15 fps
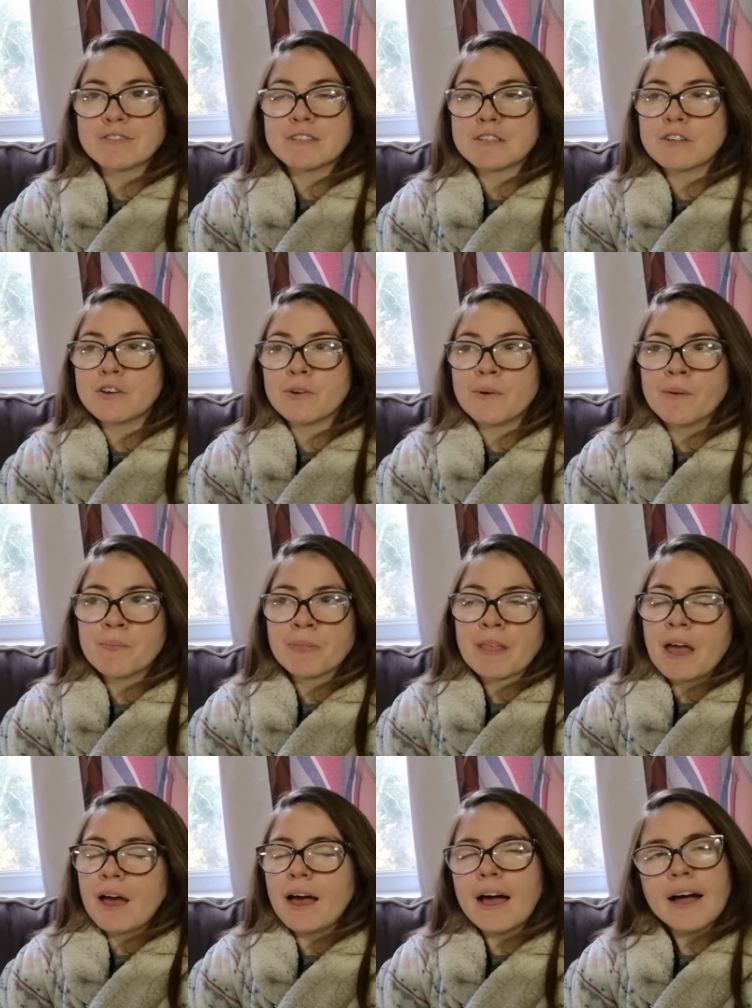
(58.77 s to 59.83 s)
to do,
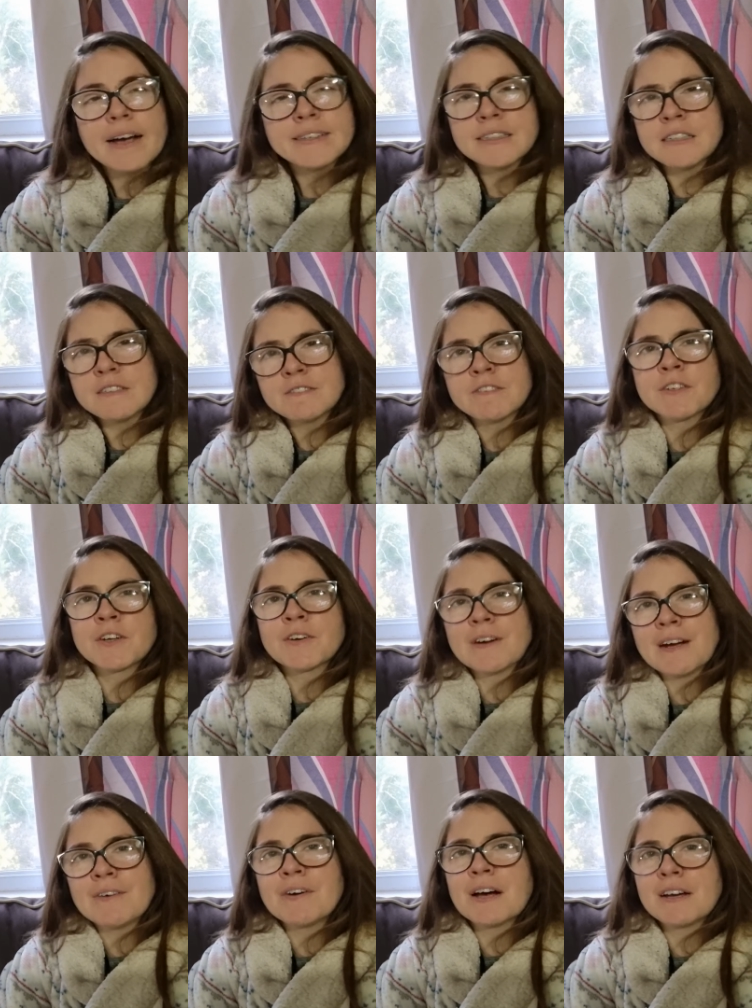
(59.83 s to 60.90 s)
I didn't figure
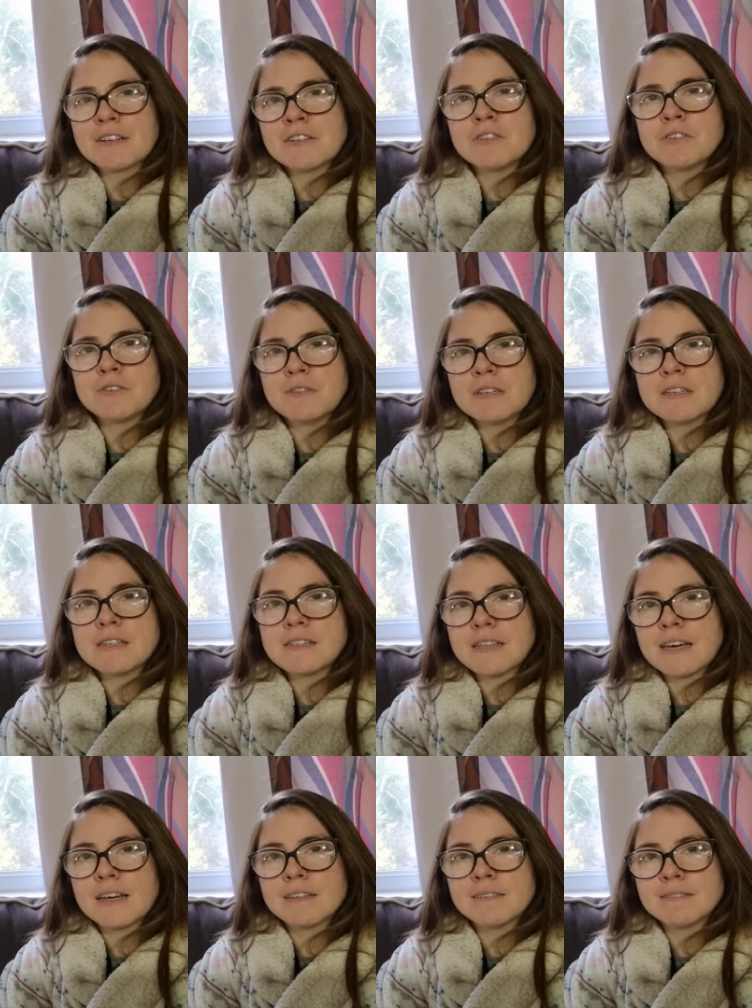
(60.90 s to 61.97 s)
out how to do this
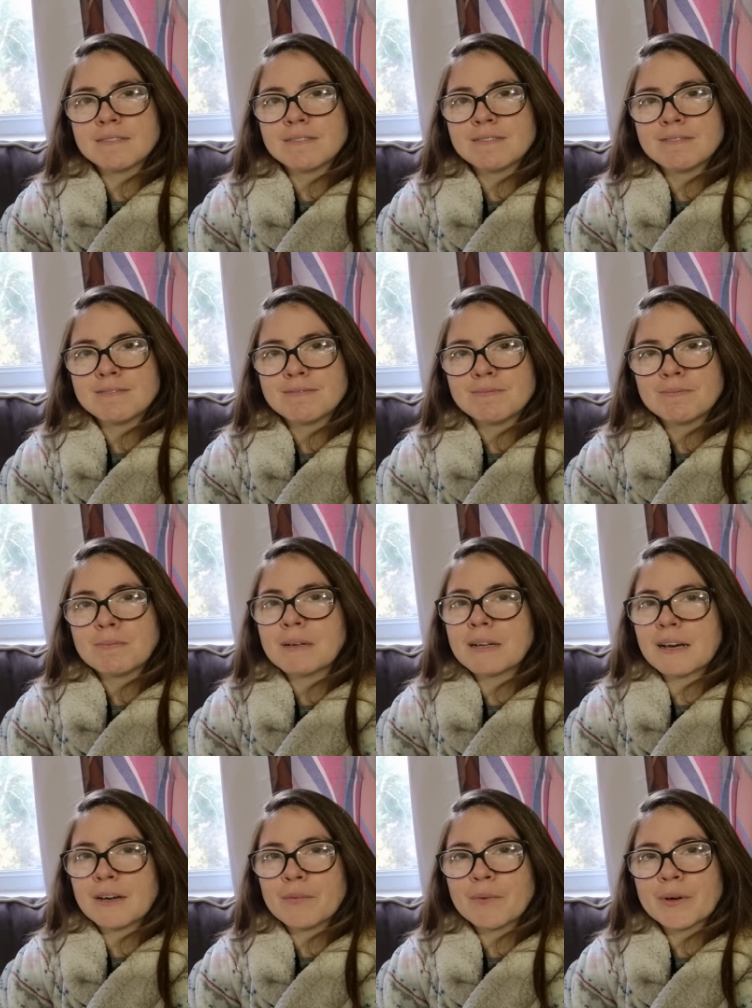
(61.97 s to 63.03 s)
yet, but
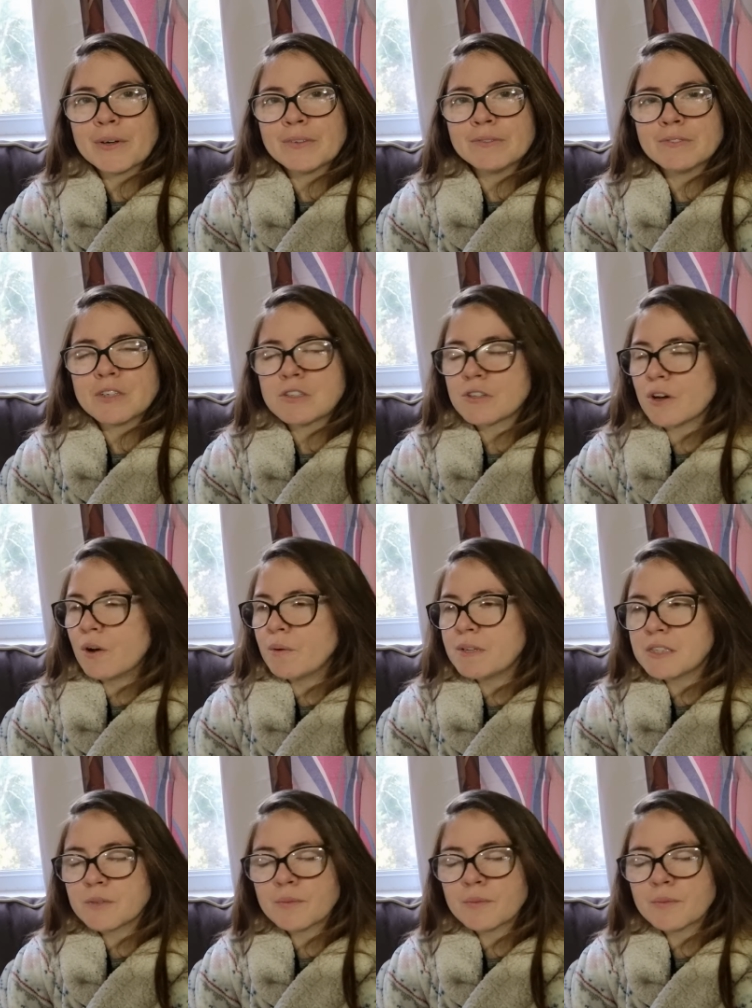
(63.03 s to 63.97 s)
I will. There's always a